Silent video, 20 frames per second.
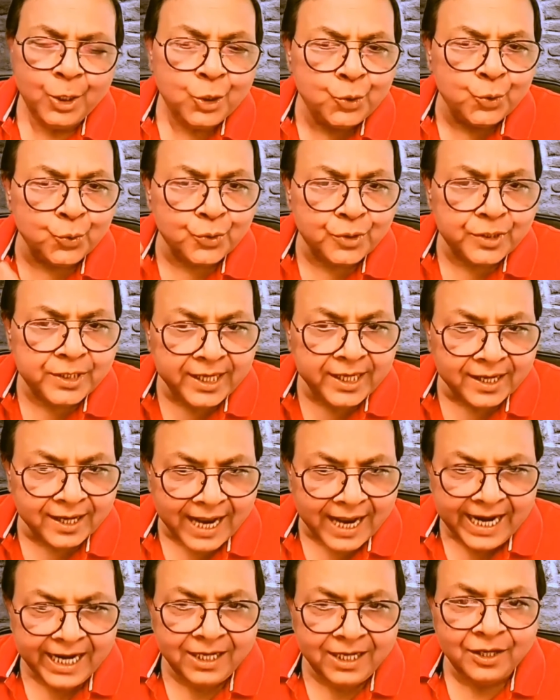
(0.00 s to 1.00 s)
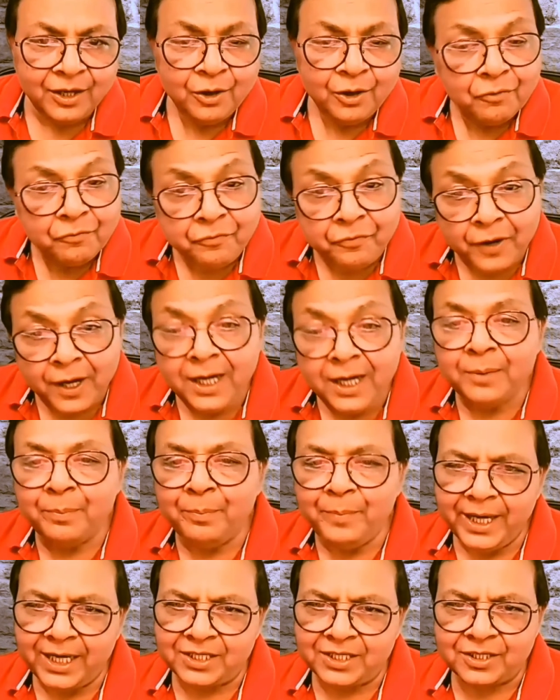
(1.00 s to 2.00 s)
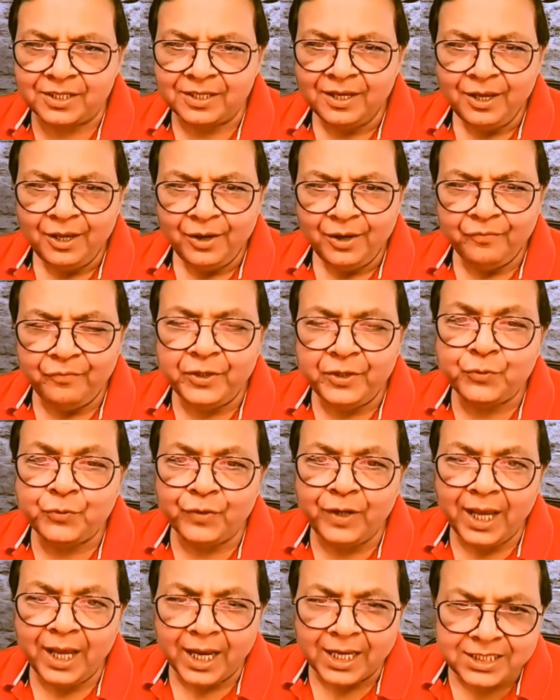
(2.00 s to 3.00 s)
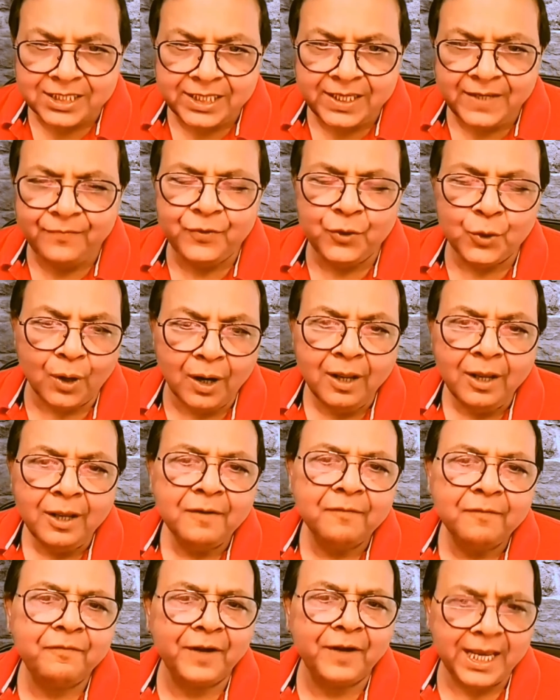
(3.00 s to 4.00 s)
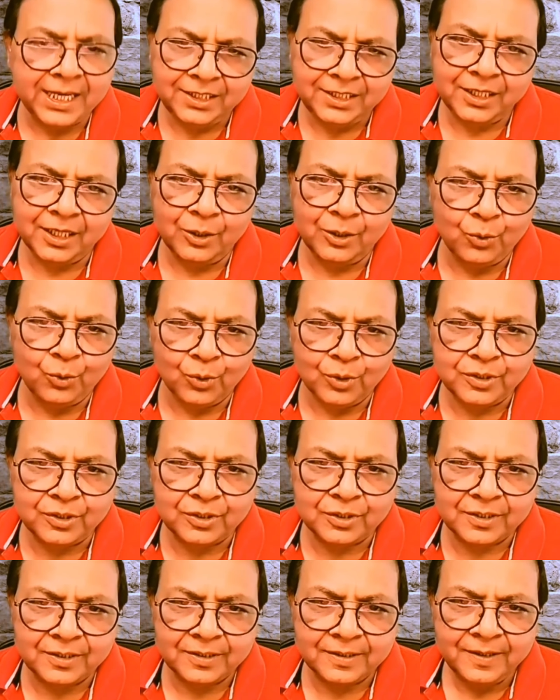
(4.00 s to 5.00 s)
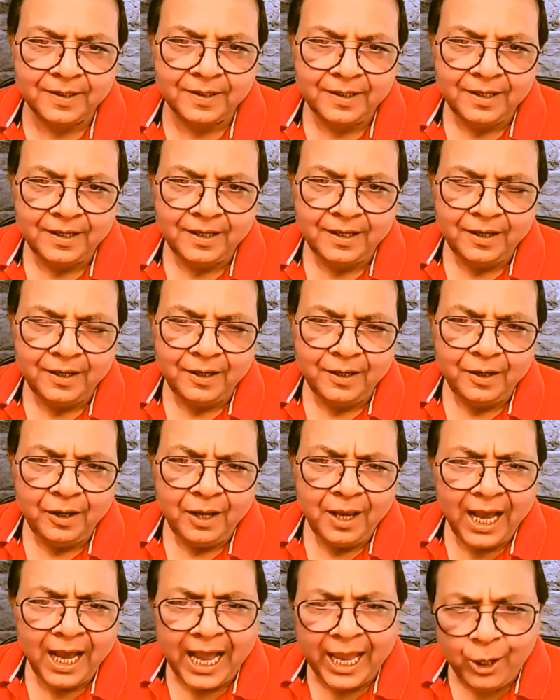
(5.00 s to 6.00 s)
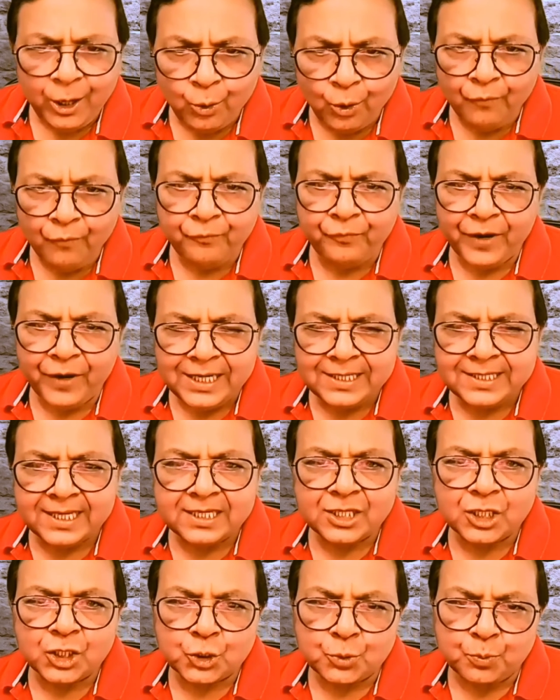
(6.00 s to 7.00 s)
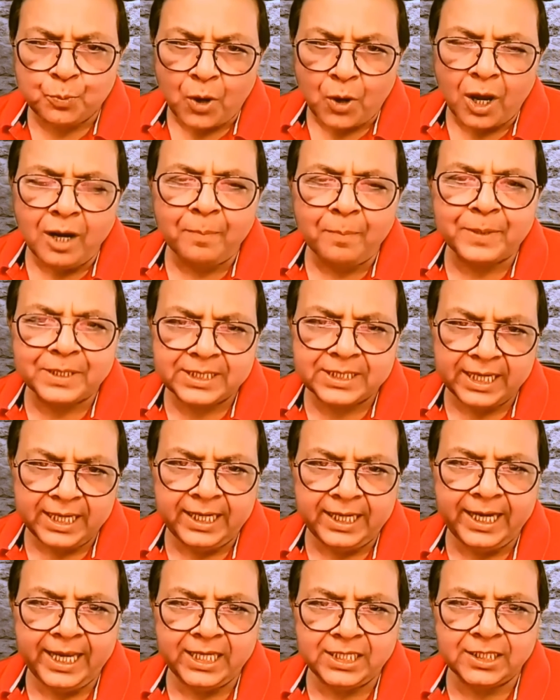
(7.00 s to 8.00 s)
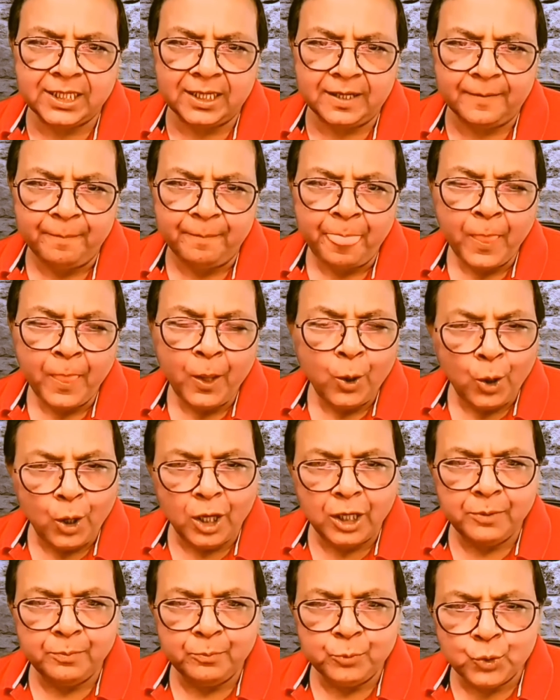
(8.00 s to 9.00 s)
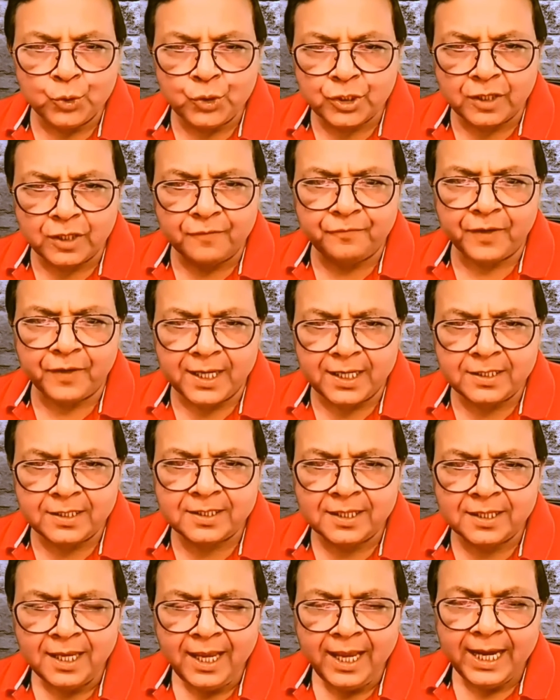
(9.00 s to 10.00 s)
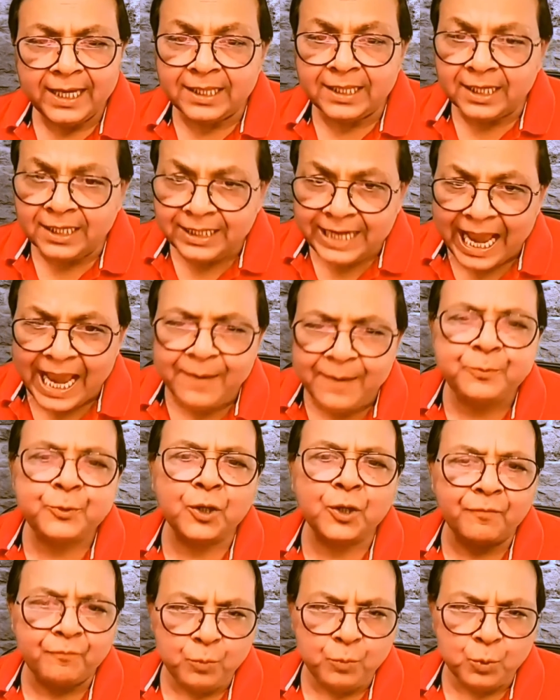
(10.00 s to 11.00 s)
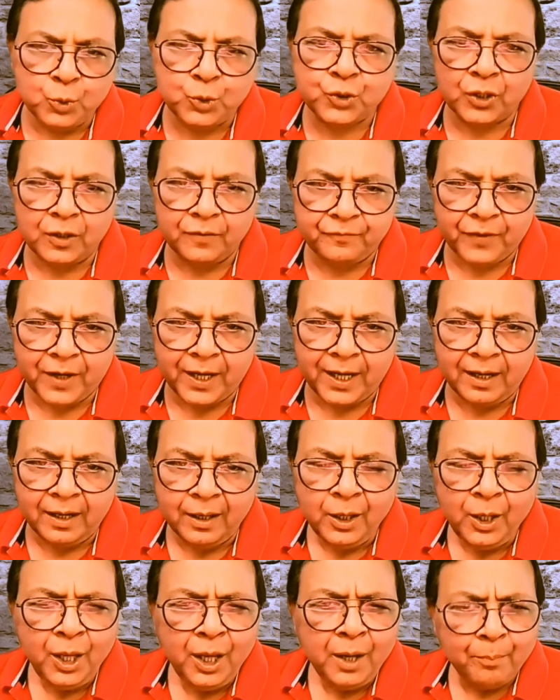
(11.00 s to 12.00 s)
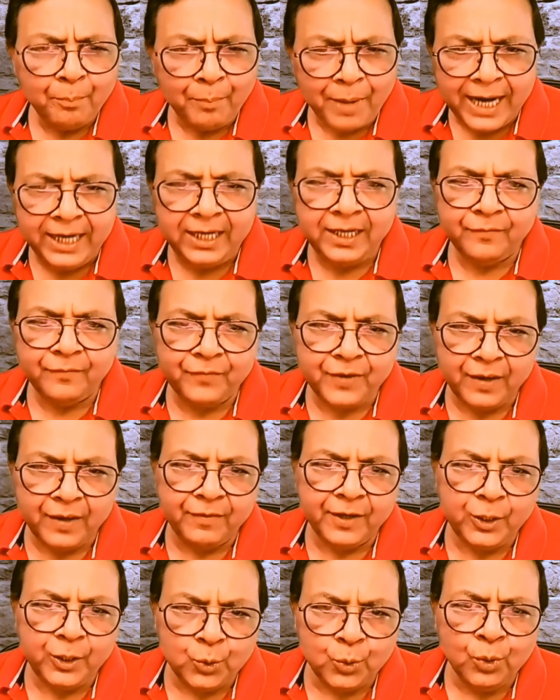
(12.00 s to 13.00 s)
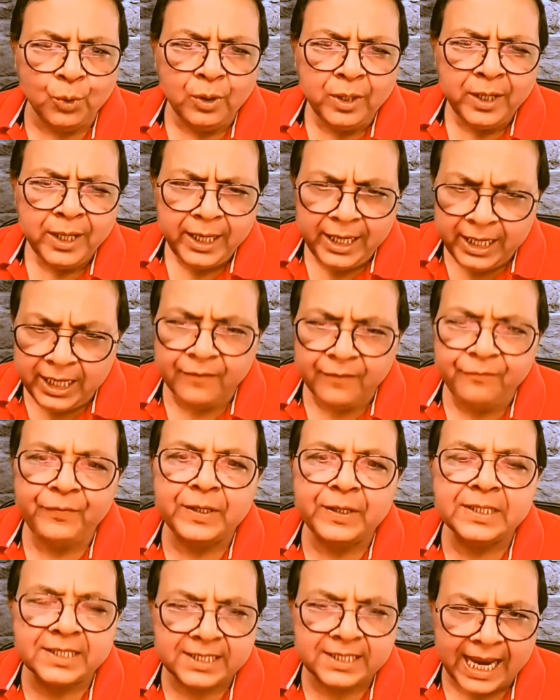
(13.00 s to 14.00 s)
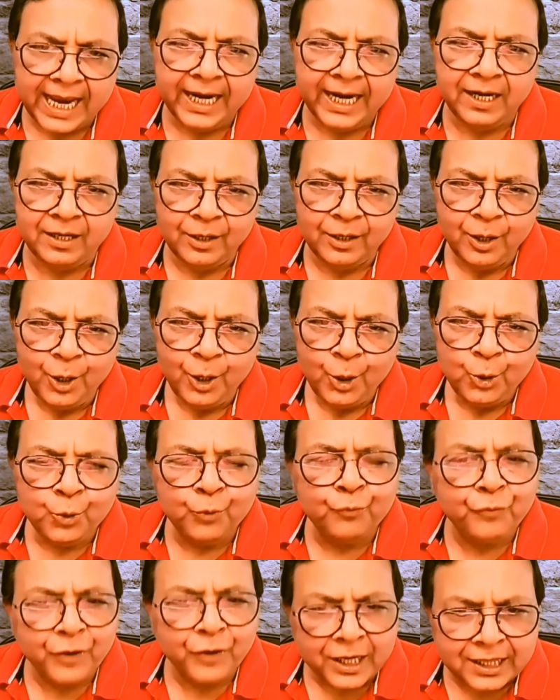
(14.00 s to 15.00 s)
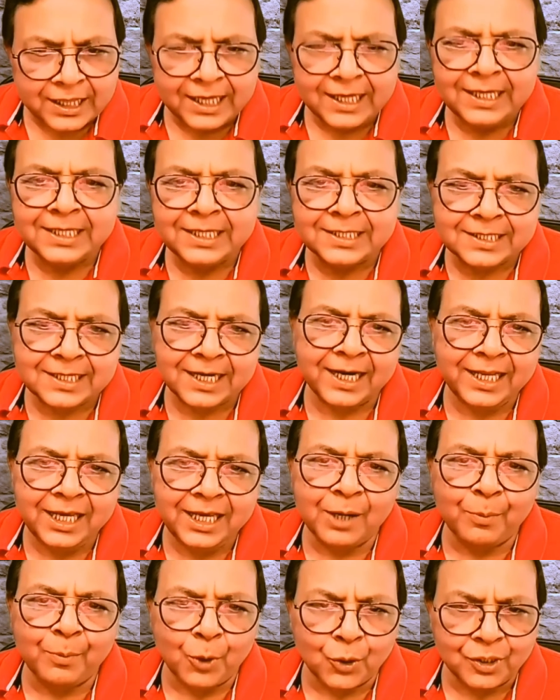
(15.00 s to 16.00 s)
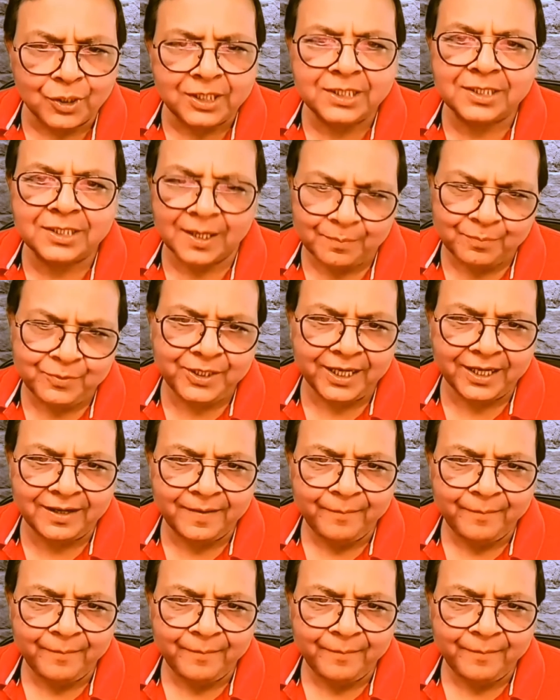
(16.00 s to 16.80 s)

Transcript: choose the right fund mix which will achieve your financial goals. I hope, friends, this is a small presentation on mutual funds and the types of mutual fund might have given you enough insight to further study about the subject.